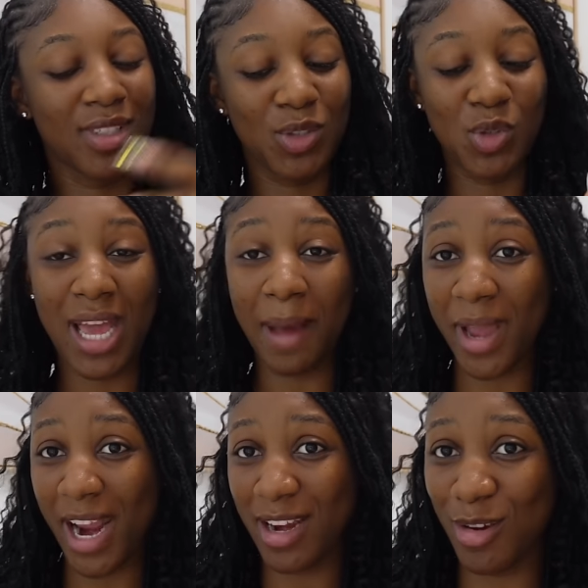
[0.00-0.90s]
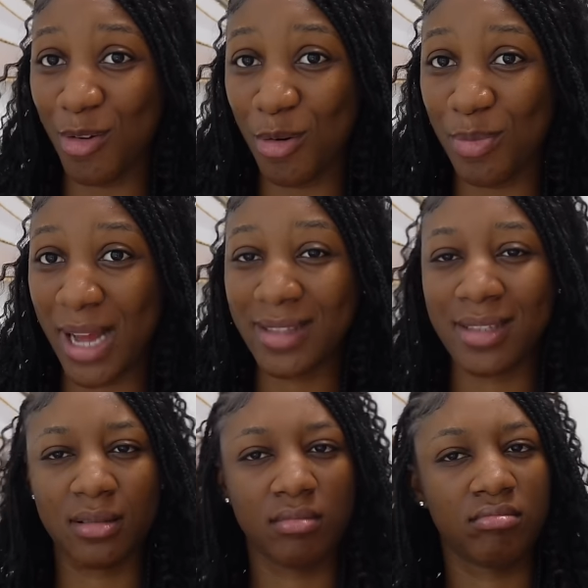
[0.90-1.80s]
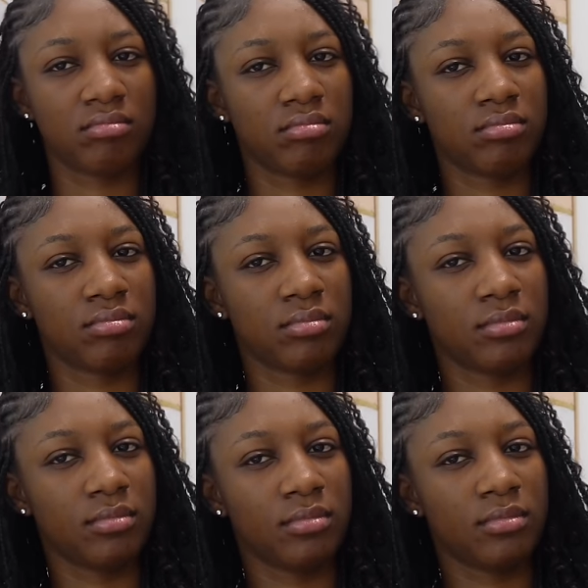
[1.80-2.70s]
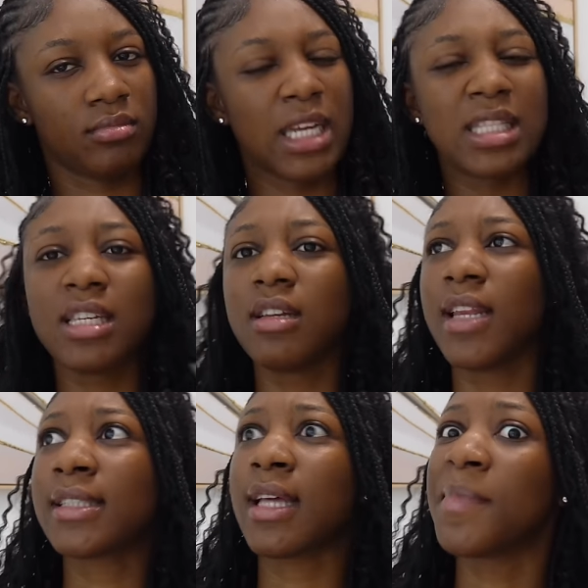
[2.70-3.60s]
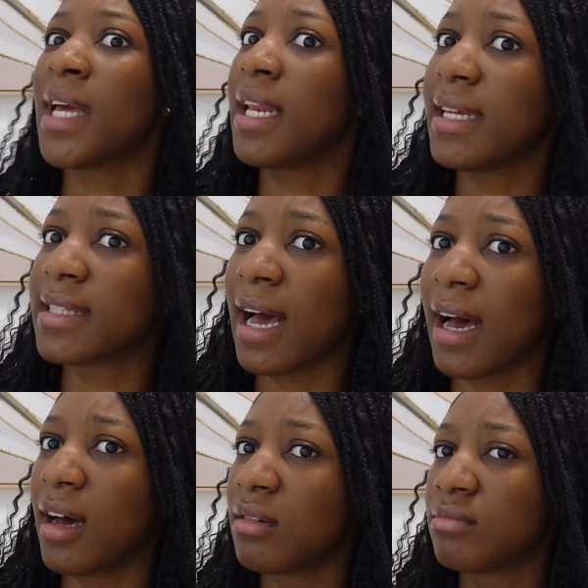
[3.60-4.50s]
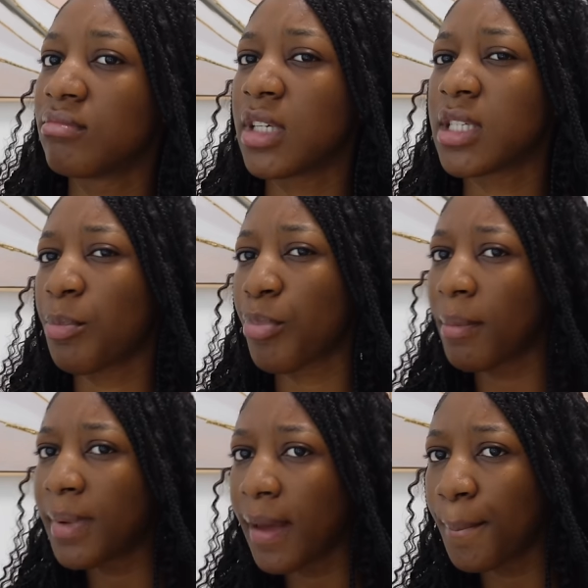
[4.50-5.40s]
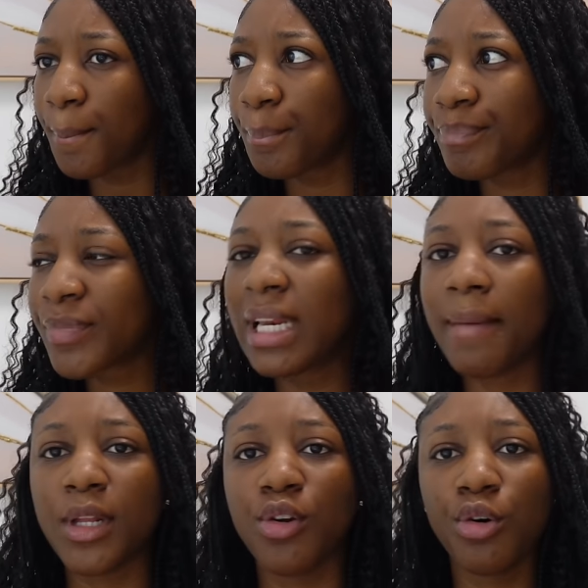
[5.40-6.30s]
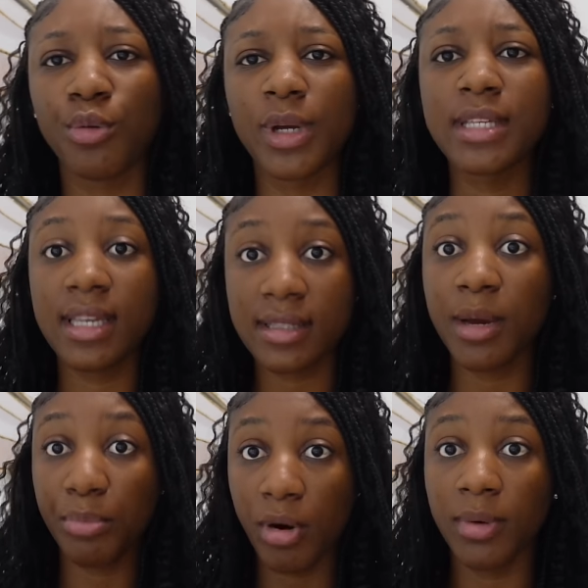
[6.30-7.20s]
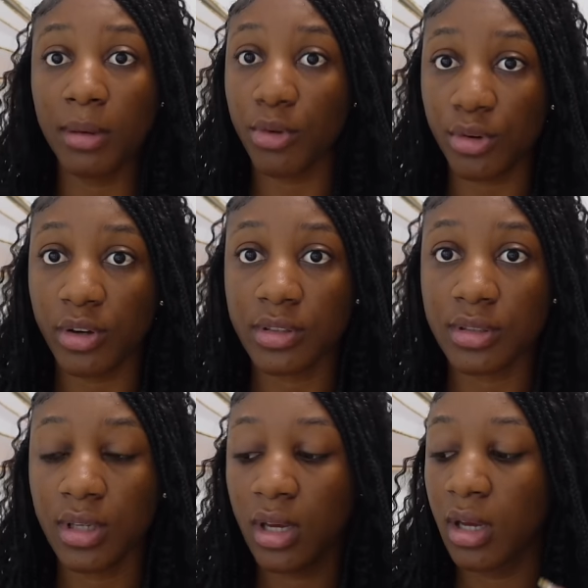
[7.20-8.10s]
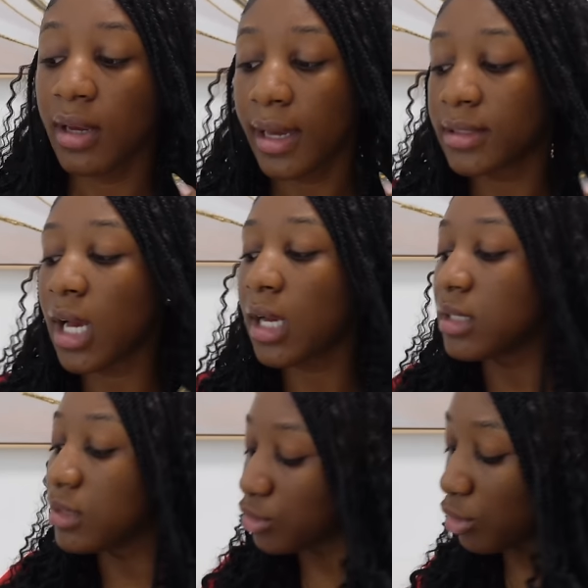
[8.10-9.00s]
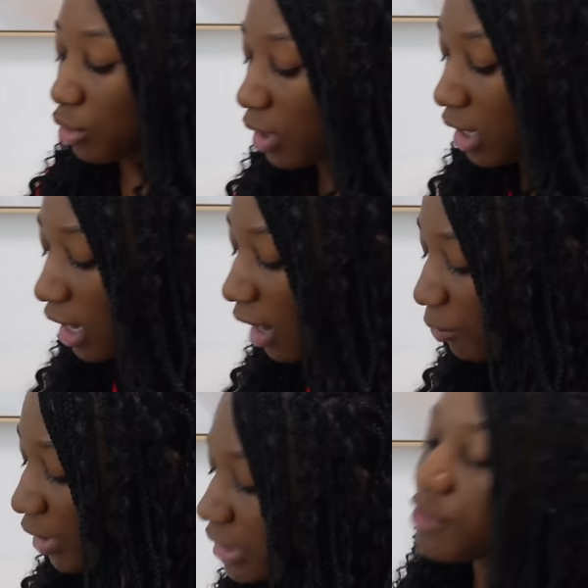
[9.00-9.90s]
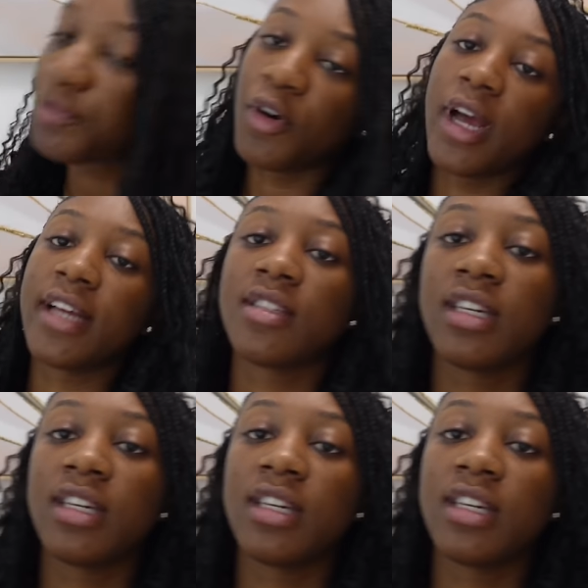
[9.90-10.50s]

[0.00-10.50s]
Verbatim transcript: today i'm early oh, but you see next time year later is it a problem let me know is it a problem or not exactly so i'm waiting for her to